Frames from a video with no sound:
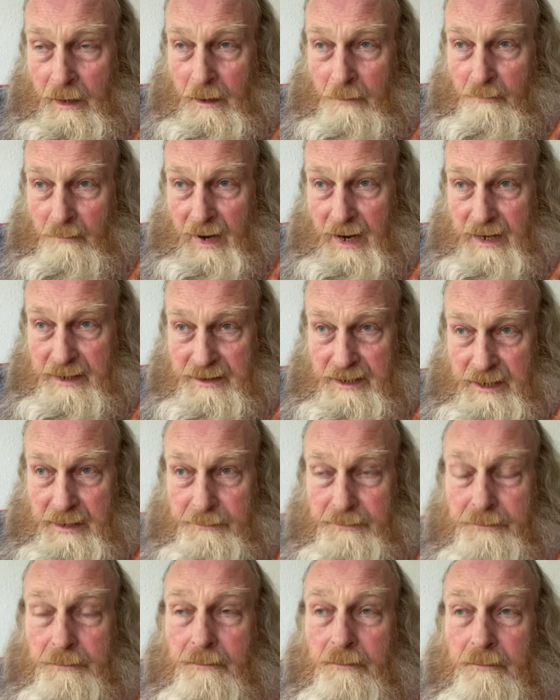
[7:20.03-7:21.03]
my
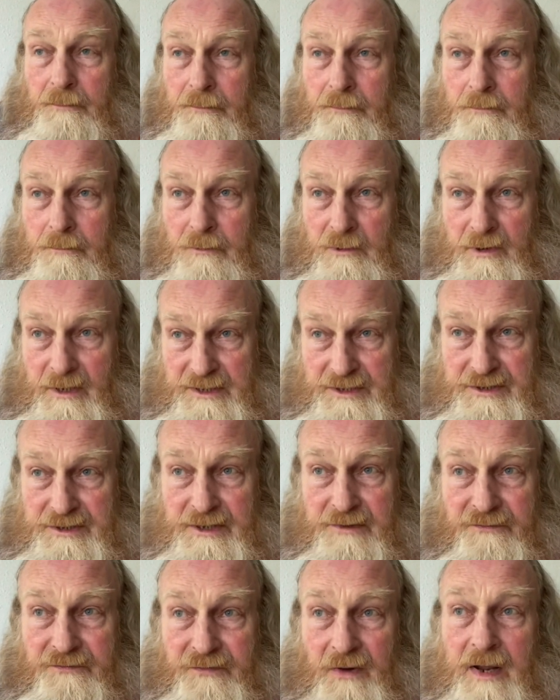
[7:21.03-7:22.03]
deep
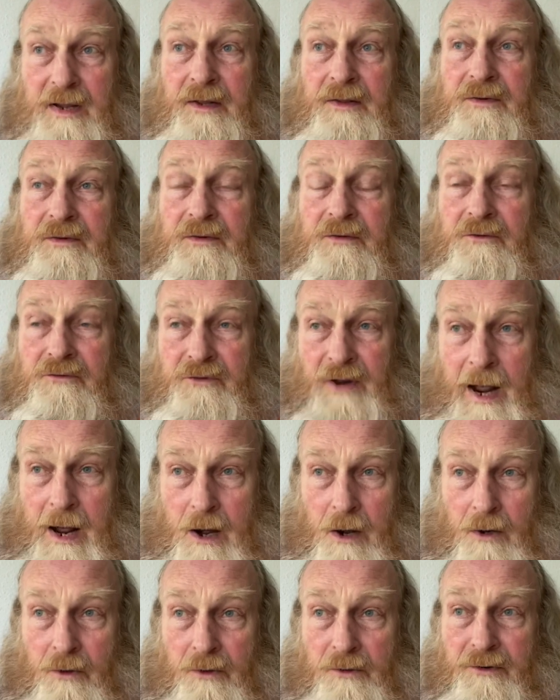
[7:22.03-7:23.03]
Christian faith
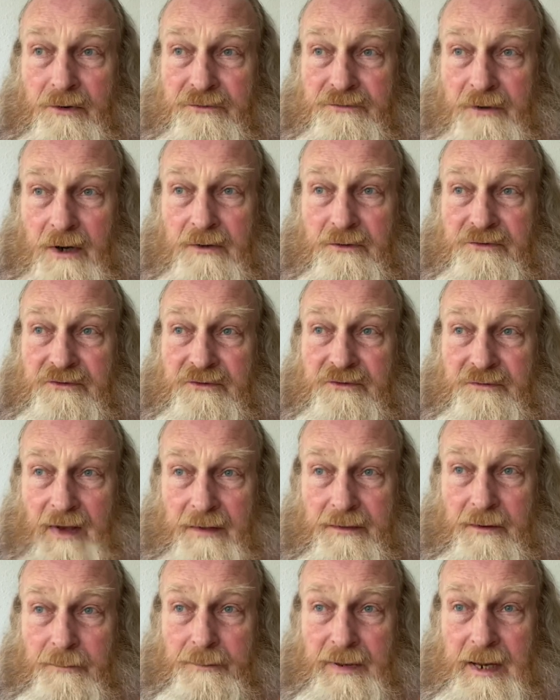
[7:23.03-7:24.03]
down the throats of
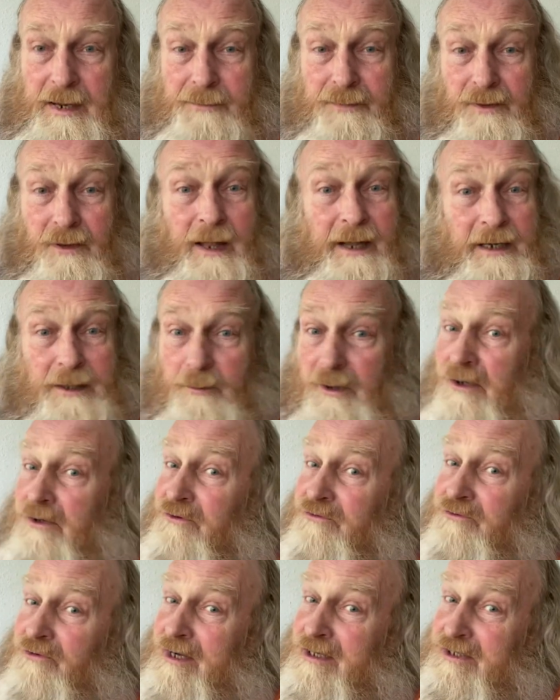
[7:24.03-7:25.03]
other people. Anyone who
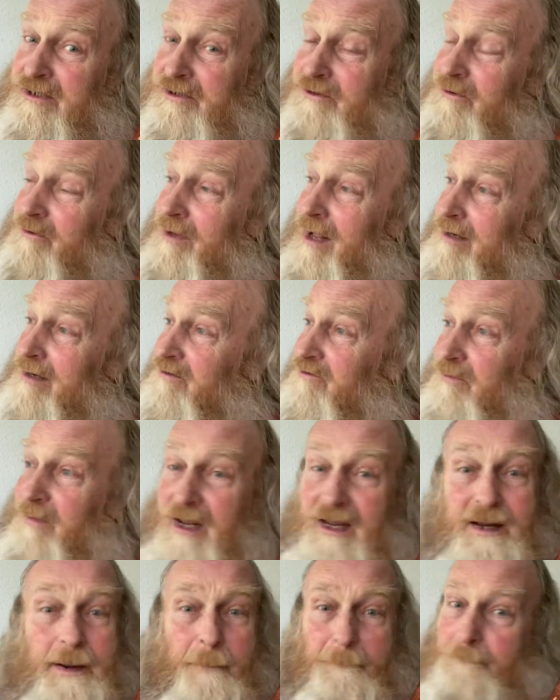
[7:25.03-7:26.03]
tries to do that to
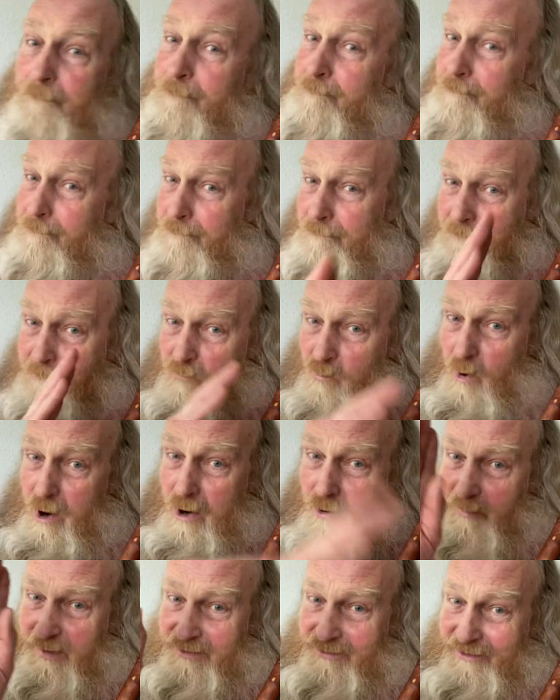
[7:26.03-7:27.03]
me,
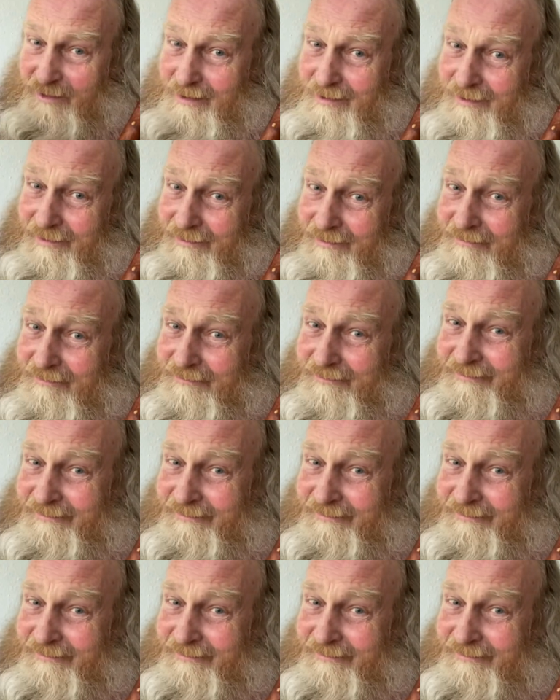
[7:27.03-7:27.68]
woe betide.